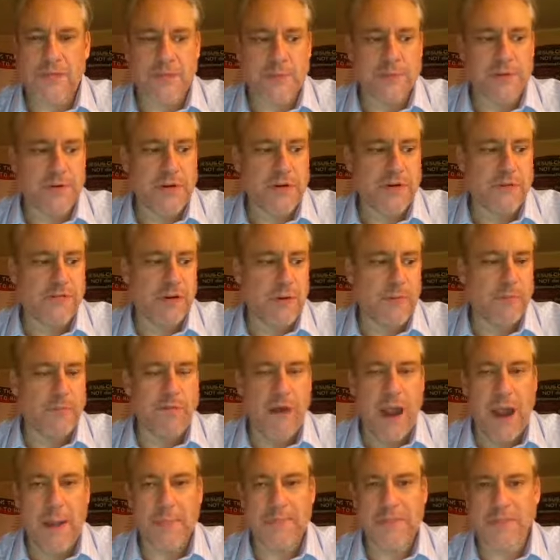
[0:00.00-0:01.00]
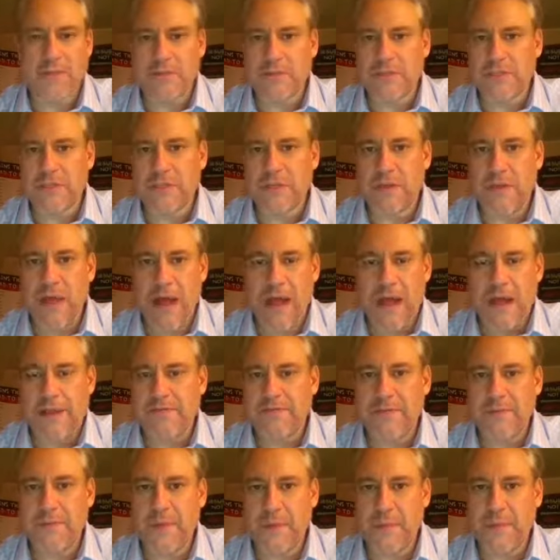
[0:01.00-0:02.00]
The pre trib rapture is a lie
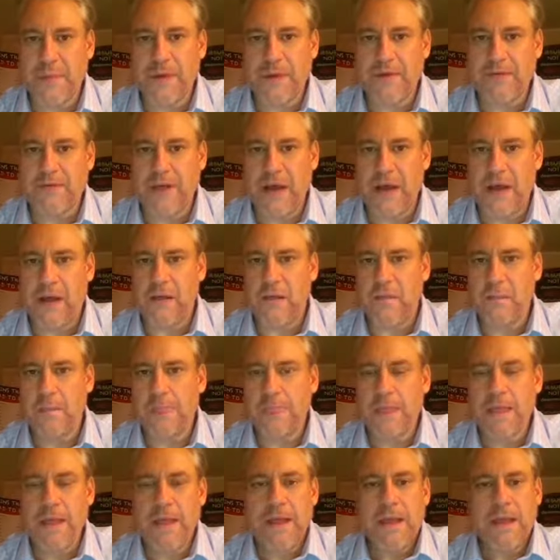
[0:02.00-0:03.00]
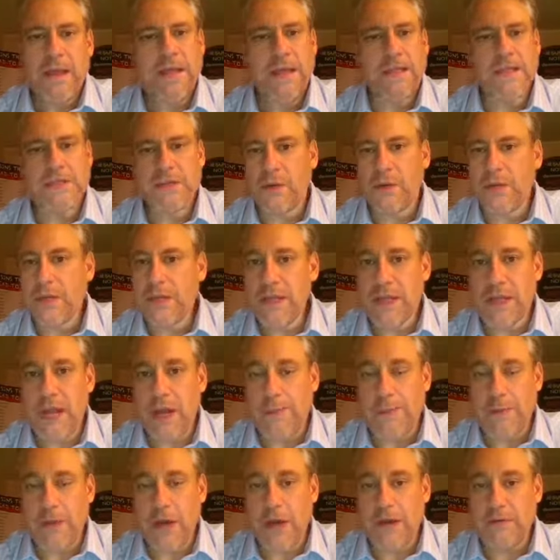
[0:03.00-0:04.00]
from the pit of hell. It's only a
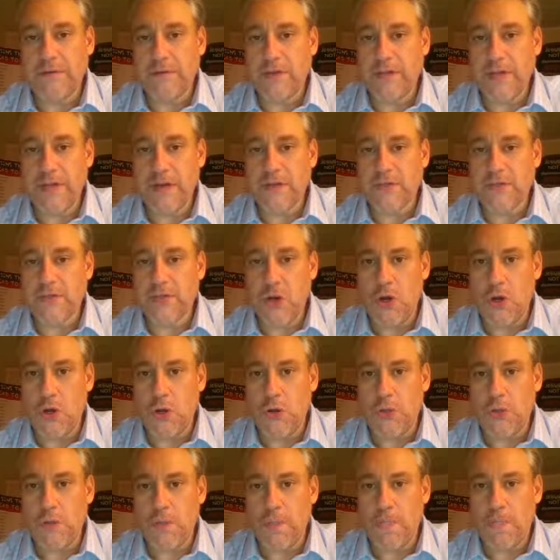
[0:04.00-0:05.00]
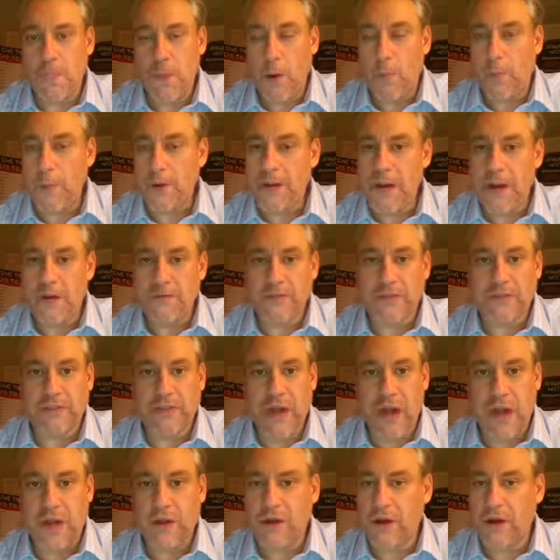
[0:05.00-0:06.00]
couple hundred years old. Nobody ever
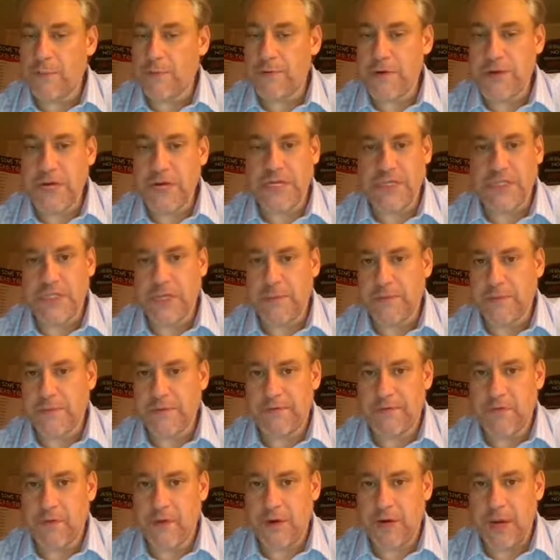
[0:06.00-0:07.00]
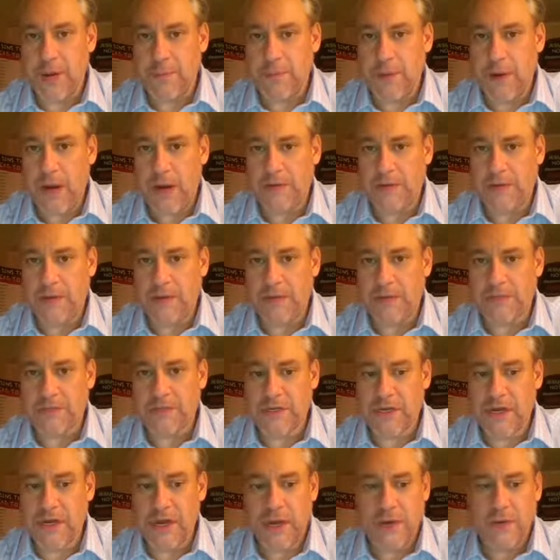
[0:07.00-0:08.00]
taught it or preached it before a couple hundred years
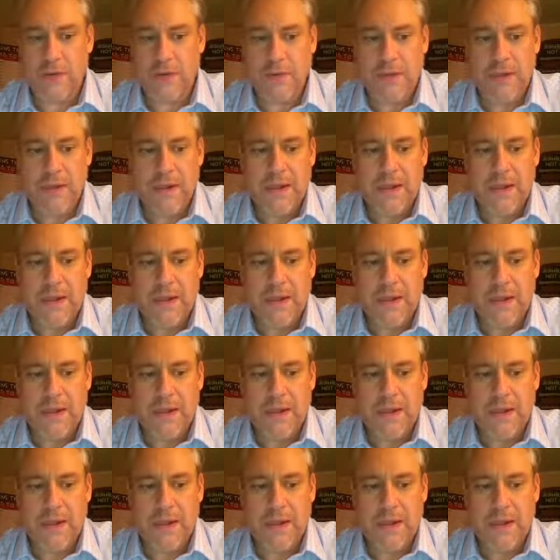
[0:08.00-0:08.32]
ago.